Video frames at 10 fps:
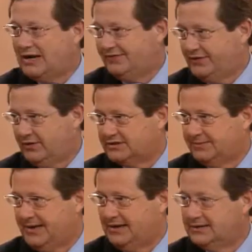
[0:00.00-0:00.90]
That's what I'm
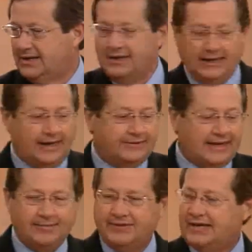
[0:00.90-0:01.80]
furious about.
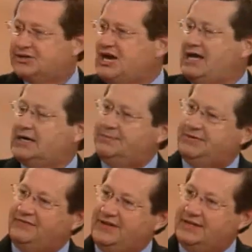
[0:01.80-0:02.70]
And they
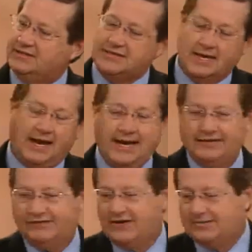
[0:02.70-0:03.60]
jack up the fees.
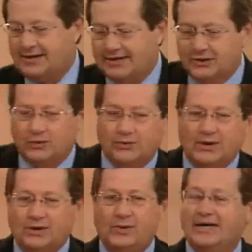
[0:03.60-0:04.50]
I had a friend of mine
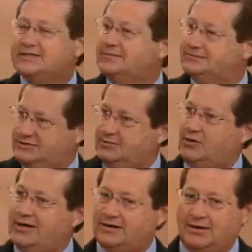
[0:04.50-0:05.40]
who had
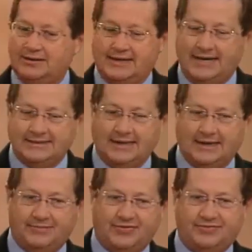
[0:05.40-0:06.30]
some credit card
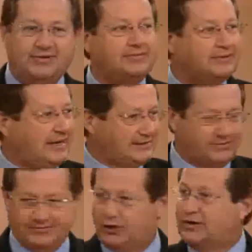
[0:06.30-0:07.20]
debt,
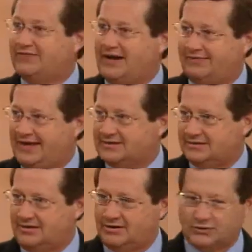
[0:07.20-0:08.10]
like
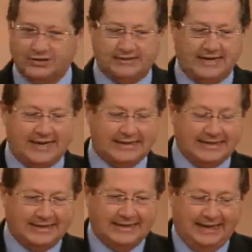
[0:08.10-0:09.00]
$35,000 worth of
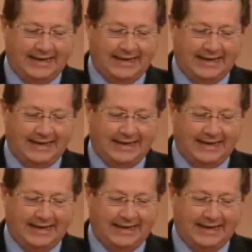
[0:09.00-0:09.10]
debt.